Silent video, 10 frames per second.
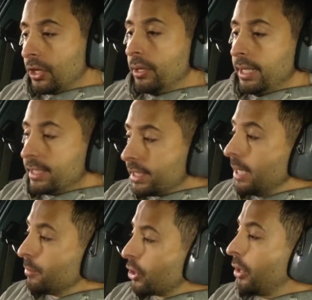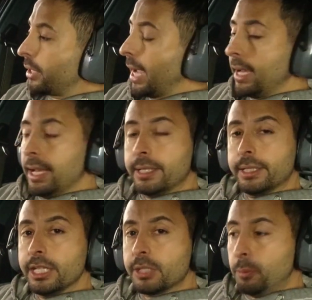So So it seems okay
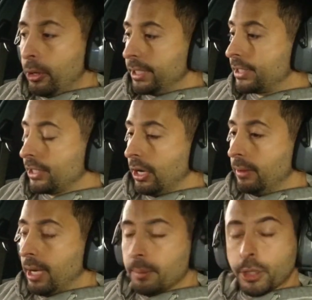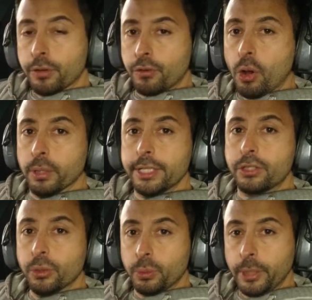at this point, so I'm going to roll
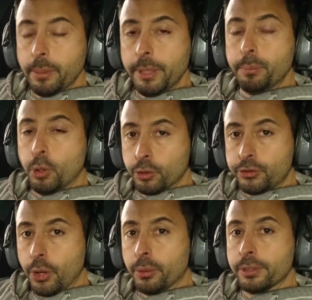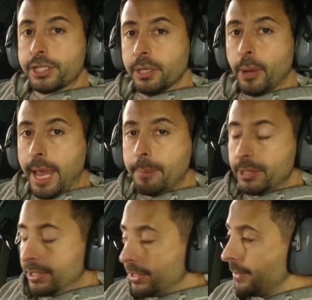into it with a bit more throttle, see what
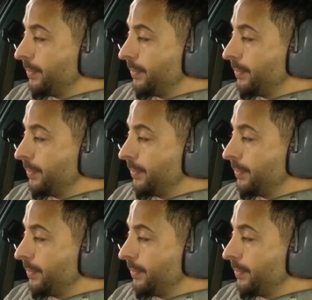happens.